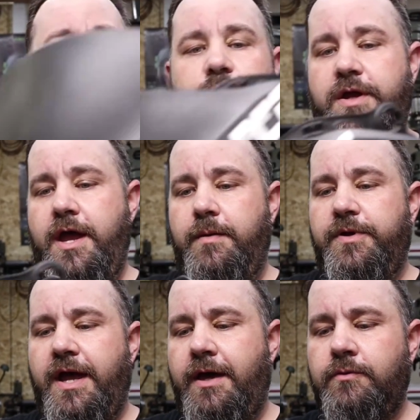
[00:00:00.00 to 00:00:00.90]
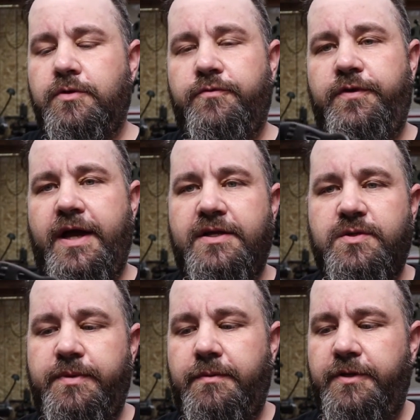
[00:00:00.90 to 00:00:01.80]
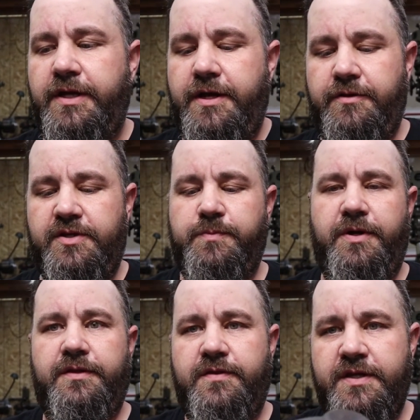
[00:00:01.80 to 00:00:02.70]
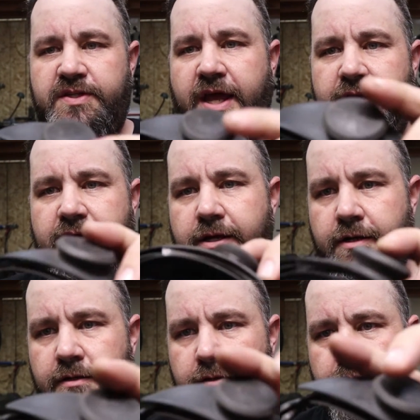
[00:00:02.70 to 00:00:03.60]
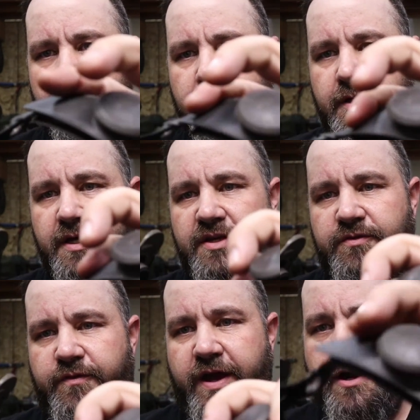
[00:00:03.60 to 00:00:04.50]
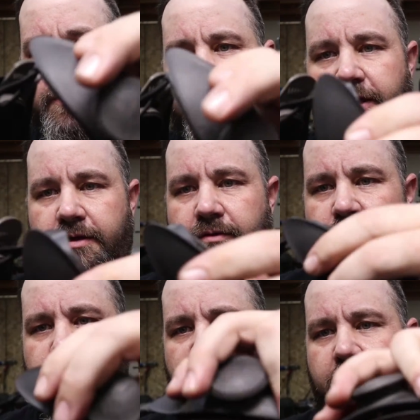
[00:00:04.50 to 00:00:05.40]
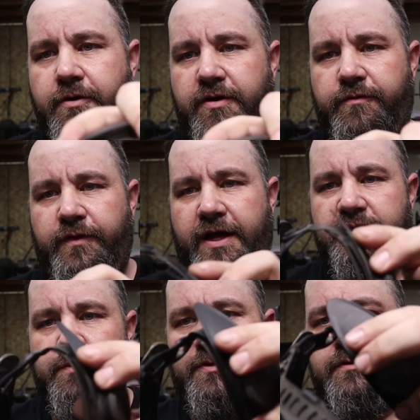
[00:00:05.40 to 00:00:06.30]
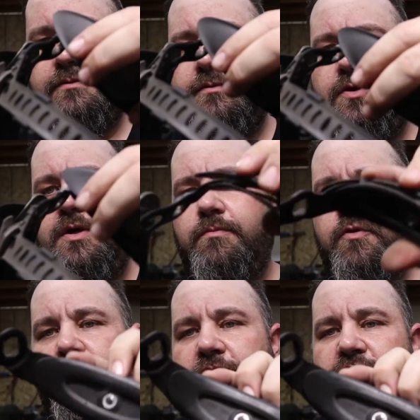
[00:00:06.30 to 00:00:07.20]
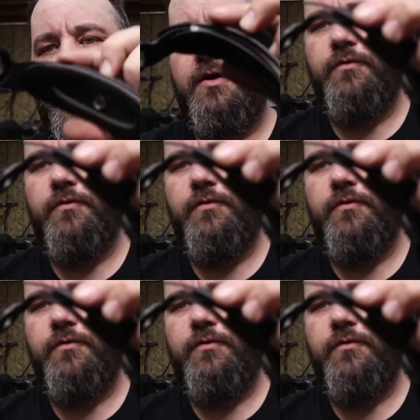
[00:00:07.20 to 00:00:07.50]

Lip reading: 3M, and I don't know if you guys will be able to hear this, but this headgear is very, very flexible. You can move this all